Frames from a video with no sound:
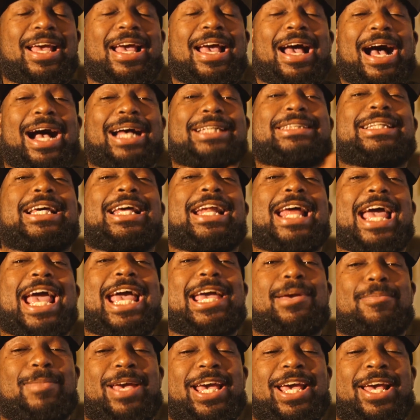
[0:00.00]
I said, hey
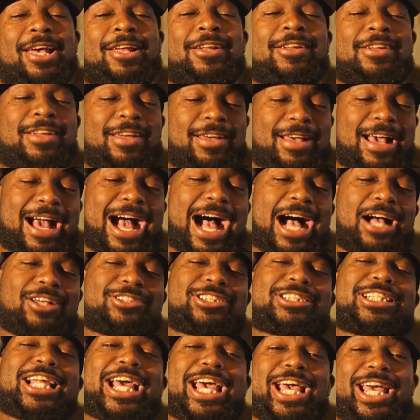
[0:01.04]
man, I'll
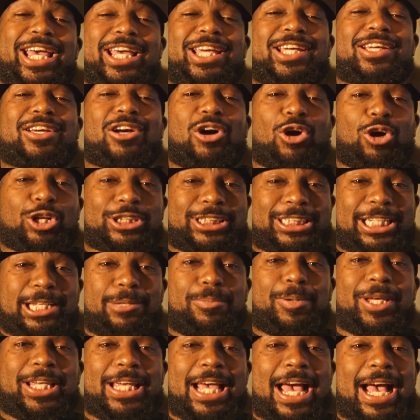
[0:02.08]
stay on
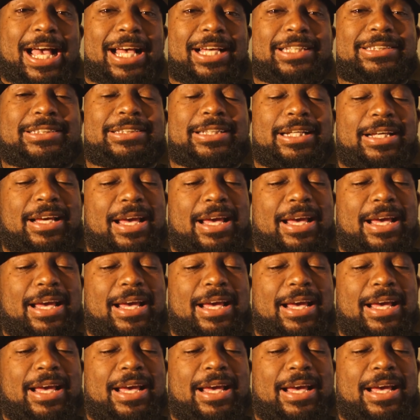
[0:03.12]
TPS